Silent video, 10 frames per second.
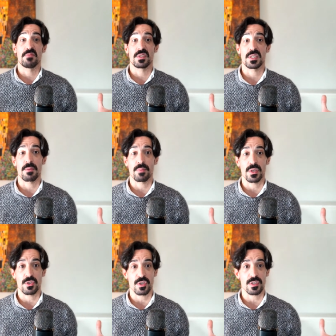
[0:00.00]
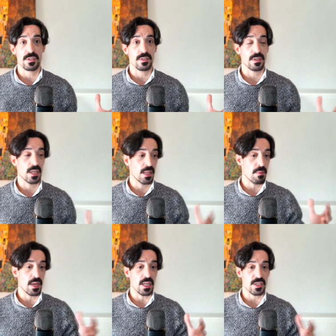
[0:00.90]
simply just
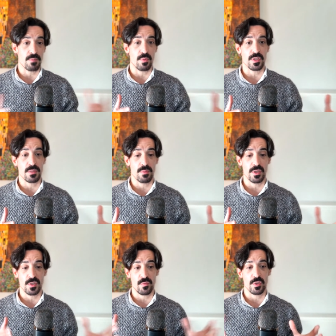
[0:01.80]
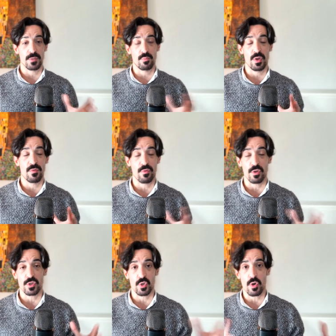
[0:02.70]
eliminates the possibility for the
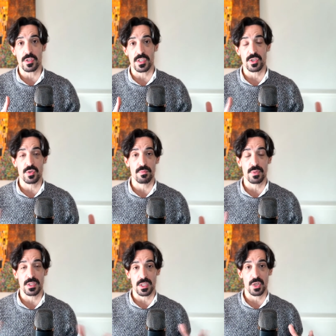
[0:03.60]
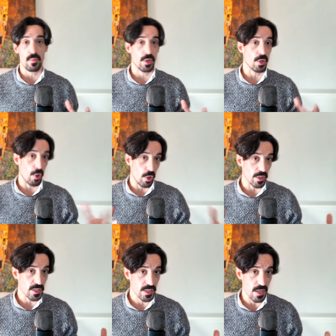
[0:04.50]
prefrontal cortex to be dealing with
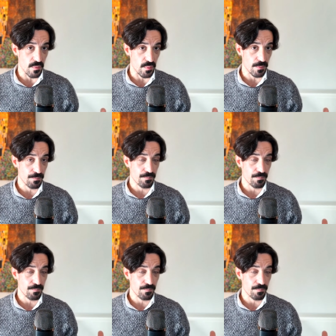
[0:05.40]
other stuff.